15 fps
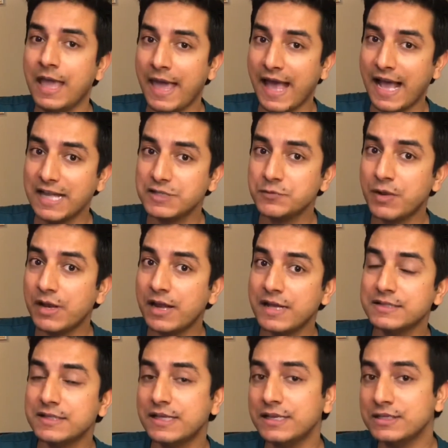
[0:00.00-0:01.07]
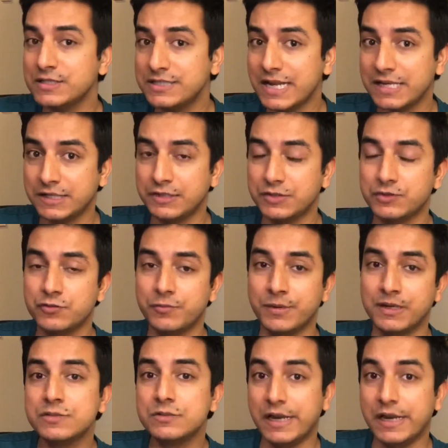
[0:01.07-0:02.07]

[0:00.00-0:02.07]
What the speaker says: as well as in debt instruments.